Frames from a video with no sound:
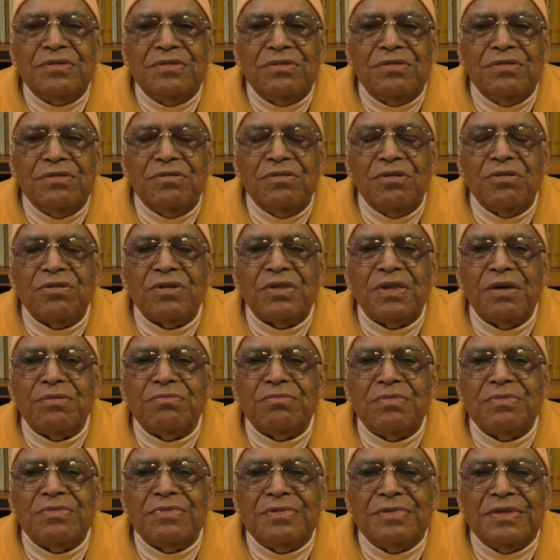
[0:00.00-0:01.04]
To know
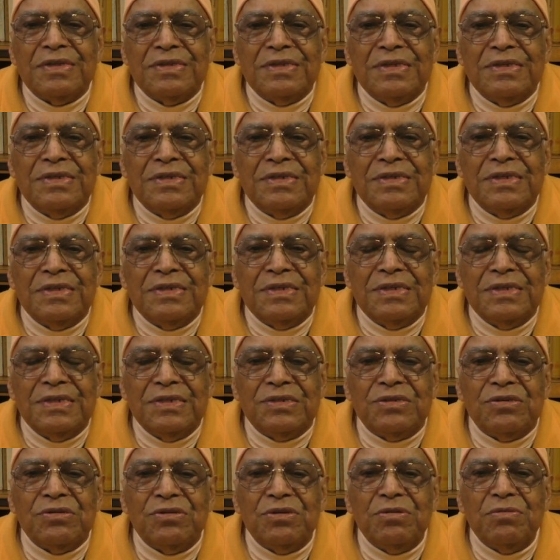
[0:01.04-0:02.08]
them, you
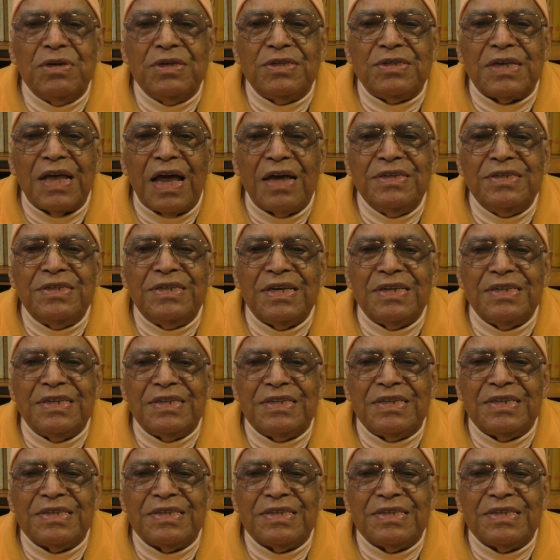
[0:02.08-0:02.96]
should be sighted.